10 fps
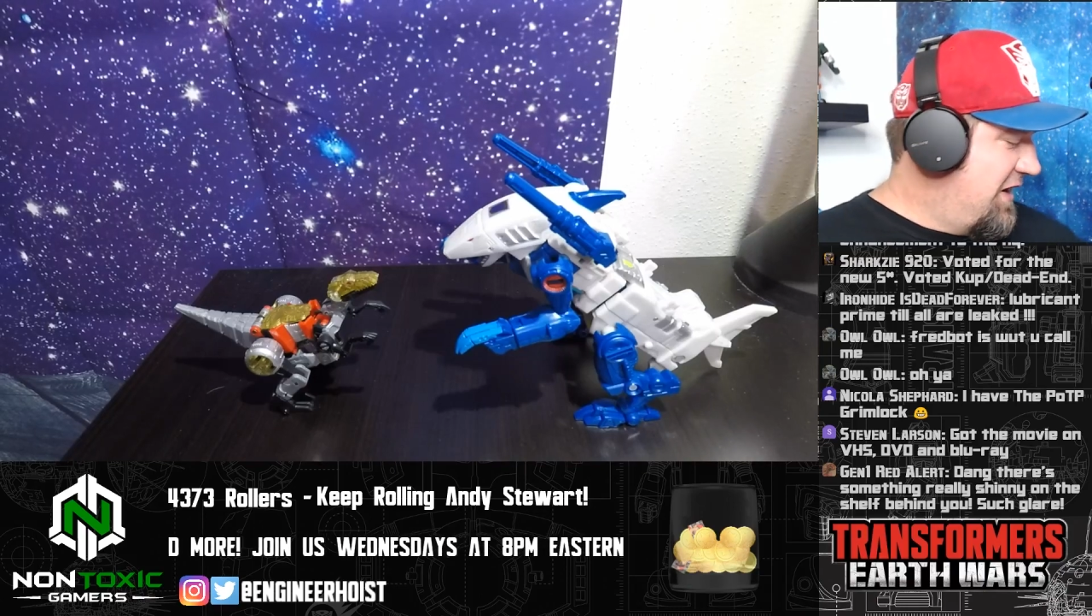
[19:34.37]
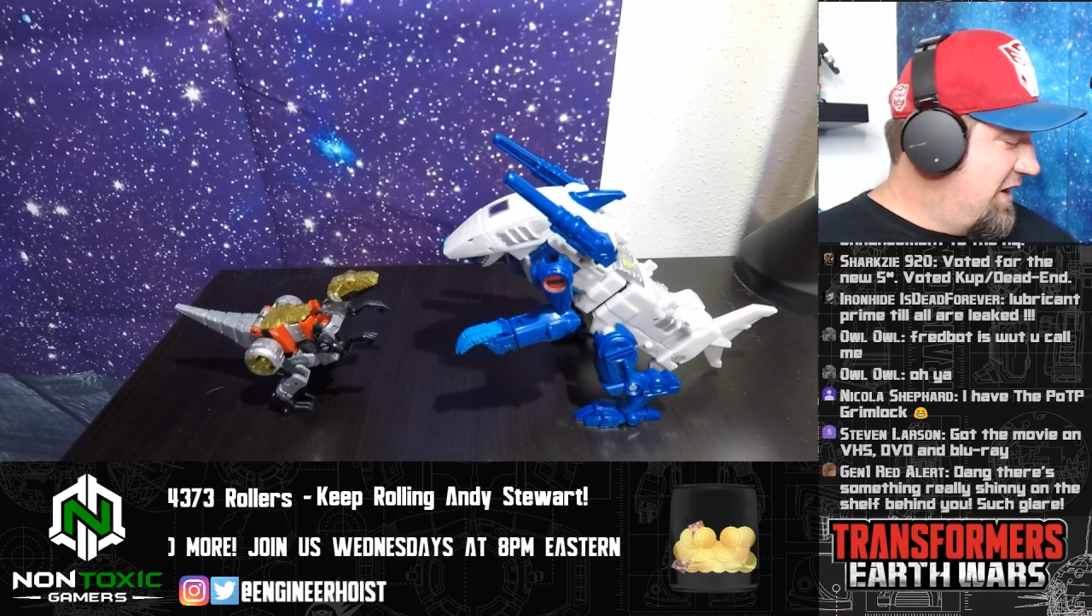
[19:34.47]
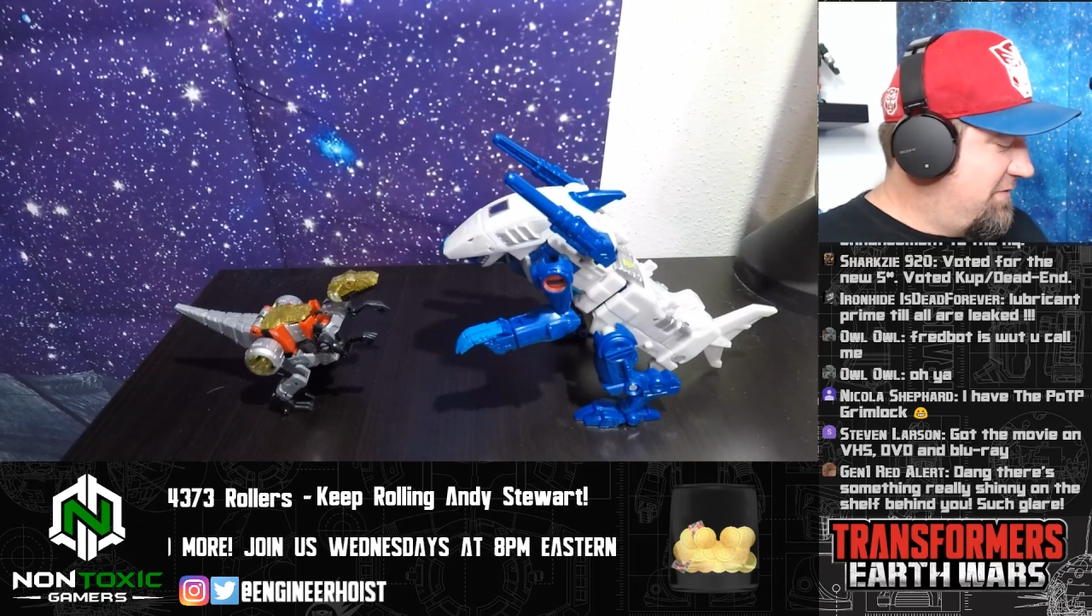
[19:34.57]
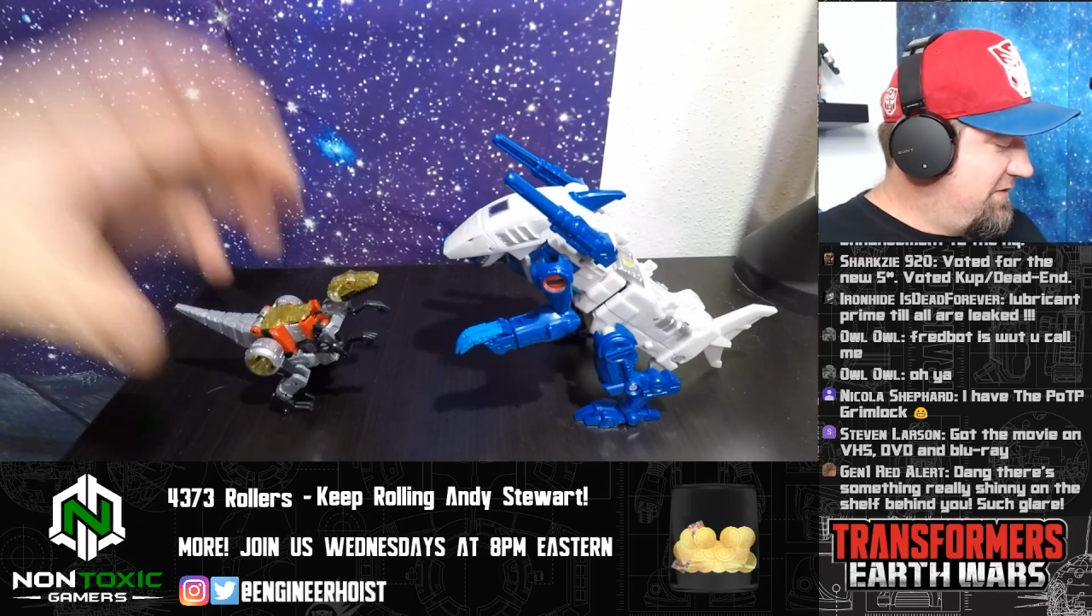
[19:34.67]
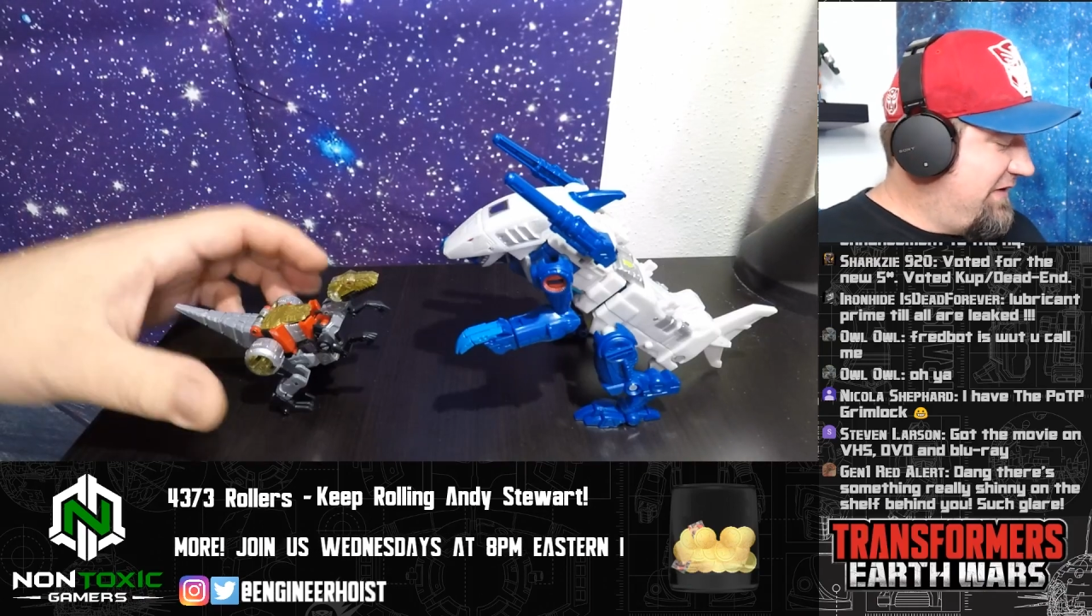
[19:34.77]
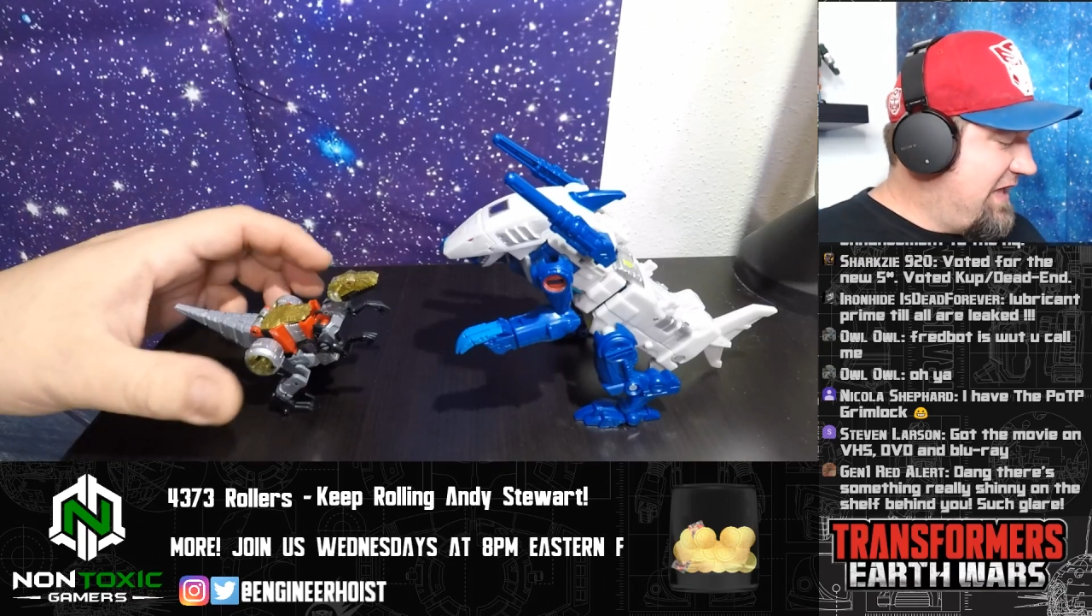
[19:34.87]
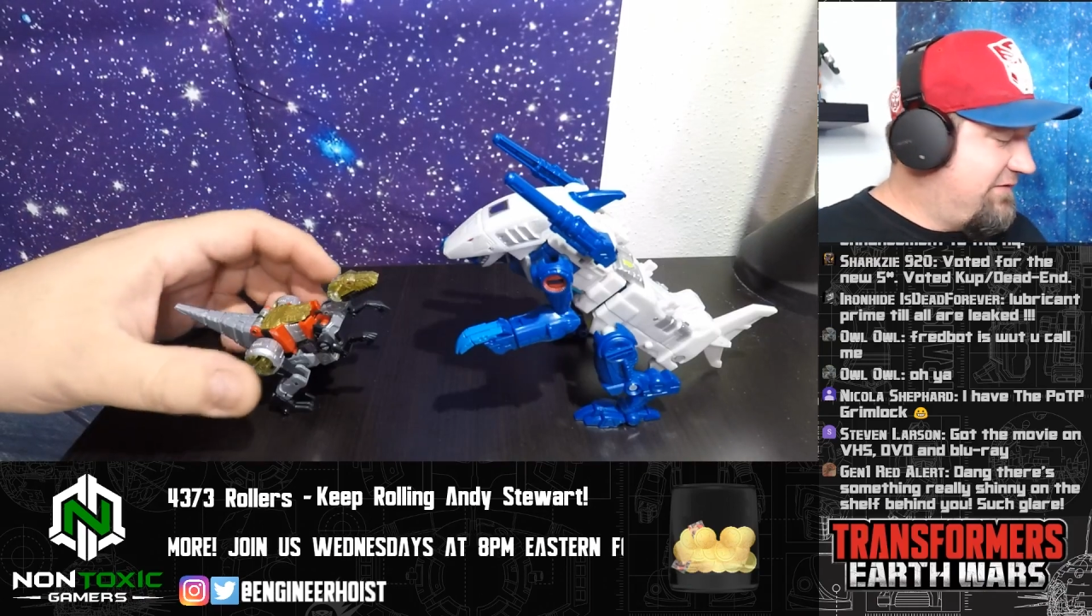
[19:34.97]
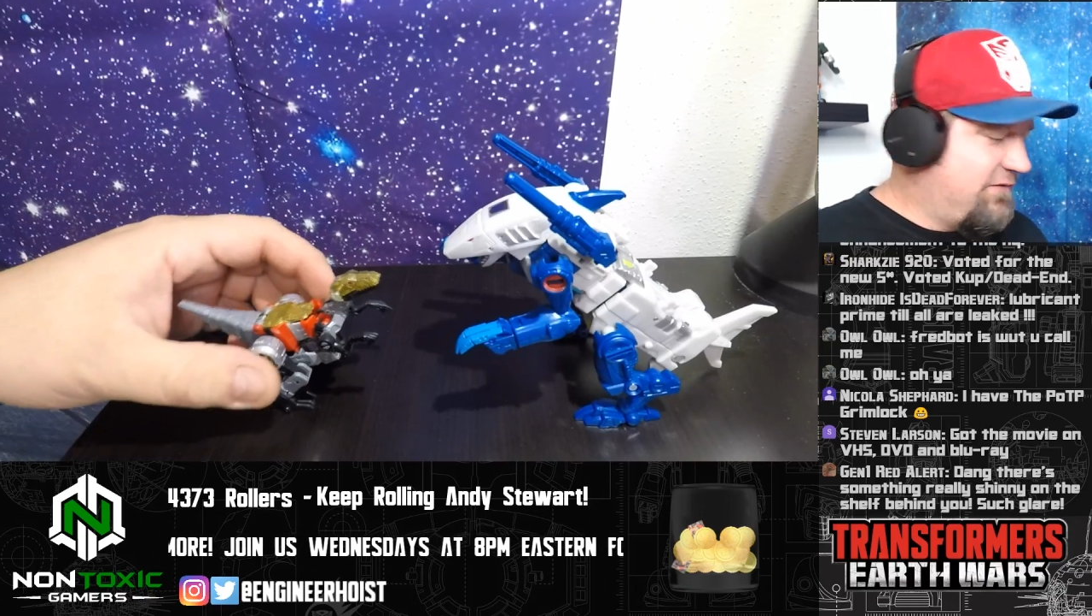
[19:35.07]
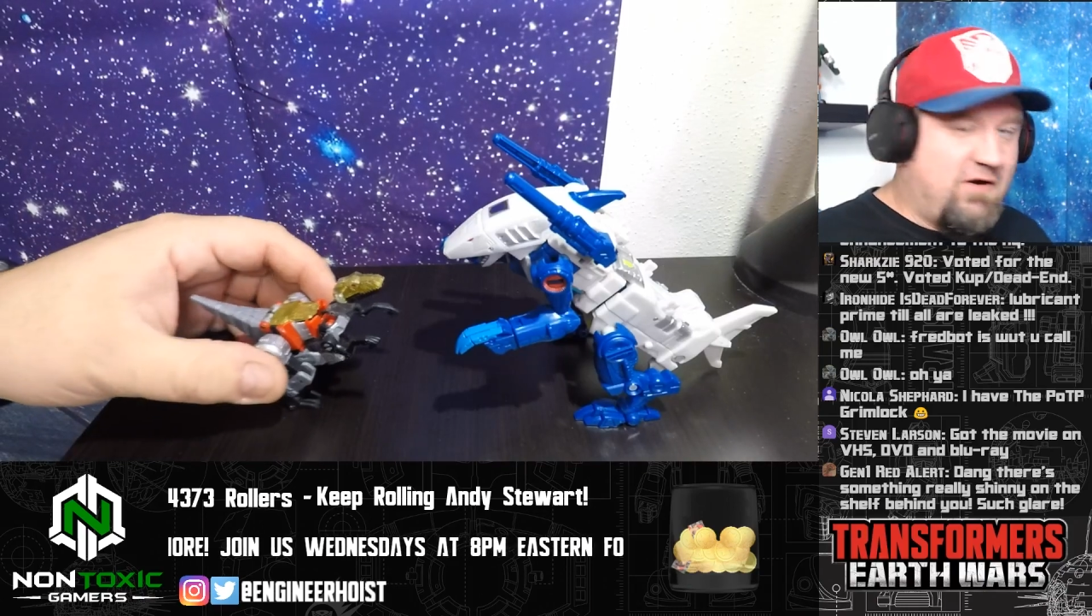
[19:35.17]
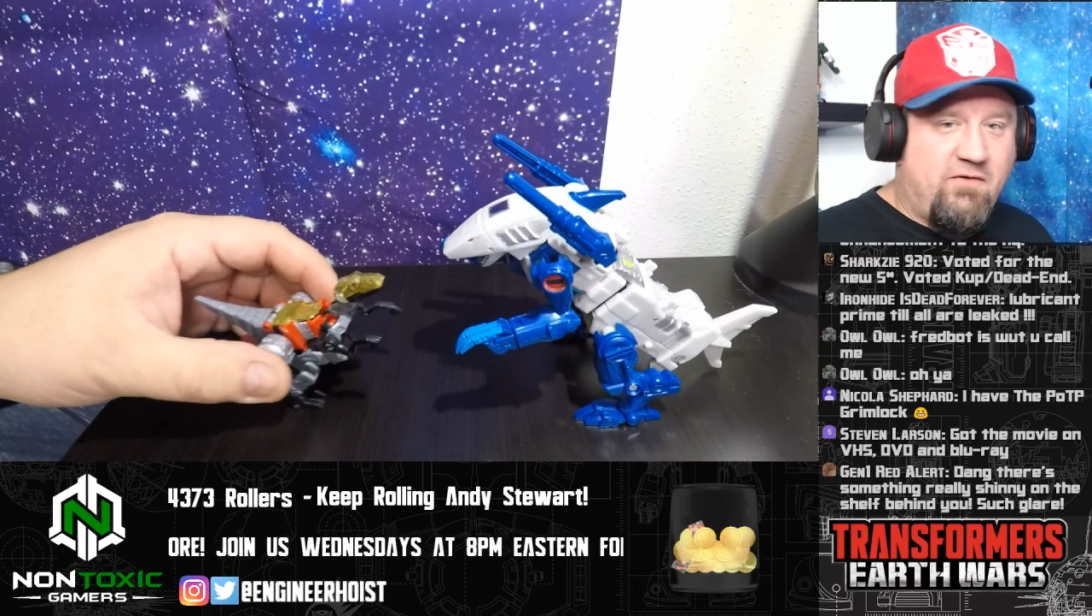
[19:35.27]
But yeah,
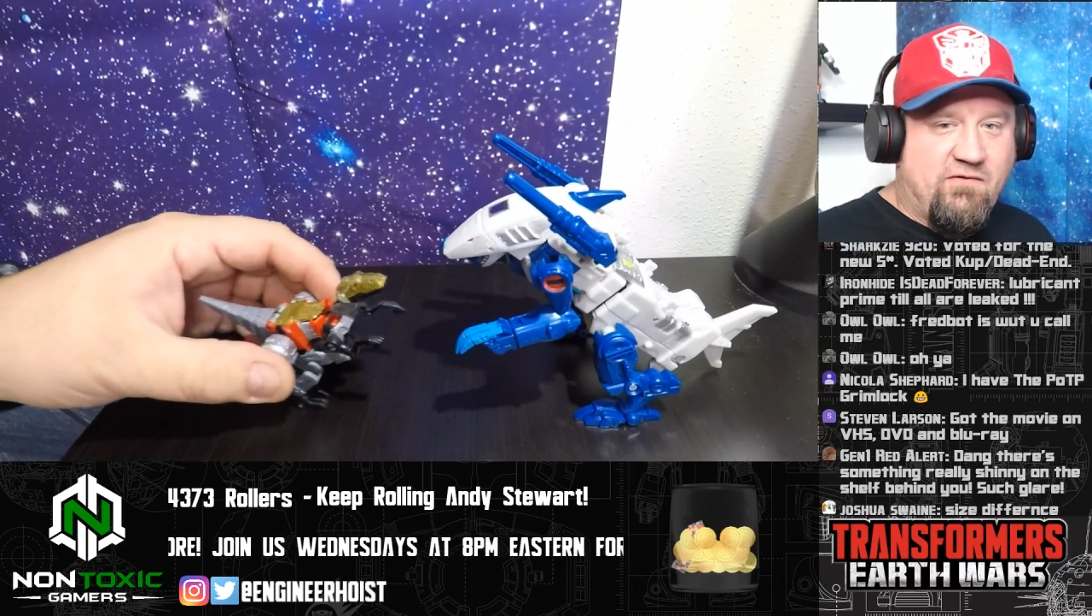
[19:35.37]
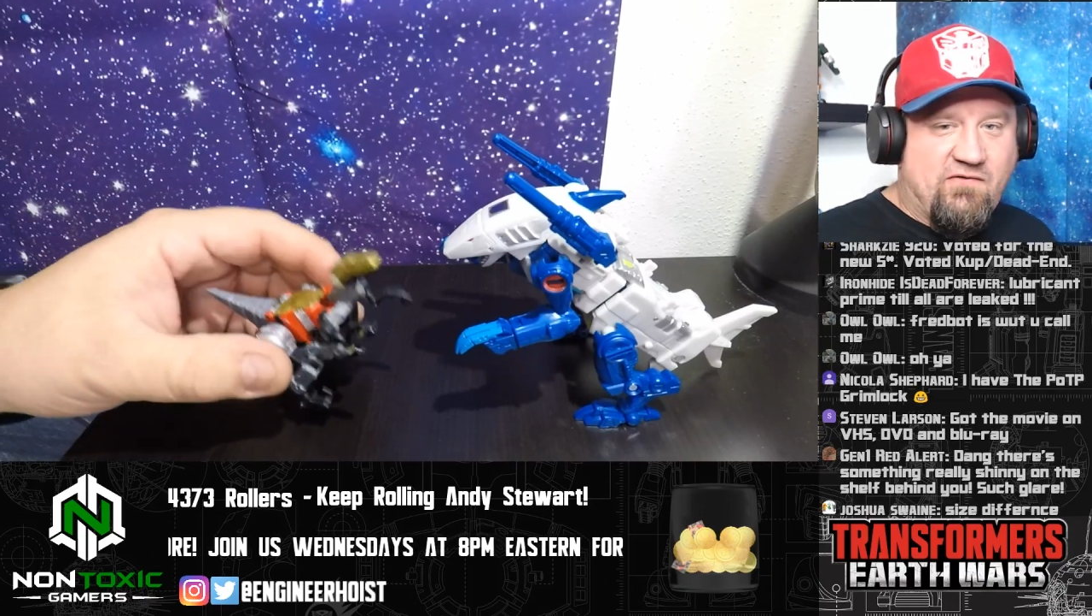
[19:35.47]
so here's